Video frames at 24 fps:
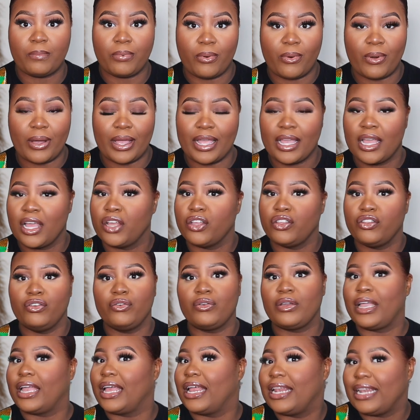point.
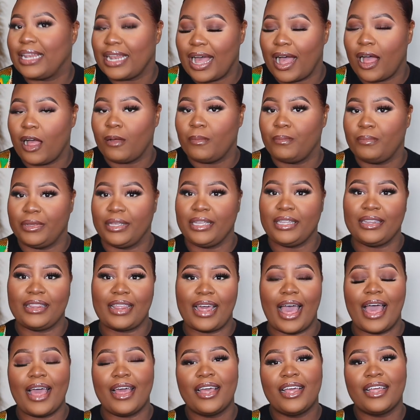You cannot beat
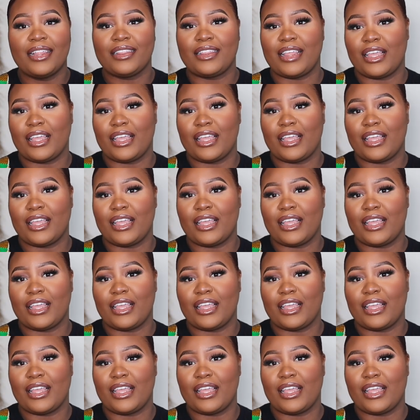that.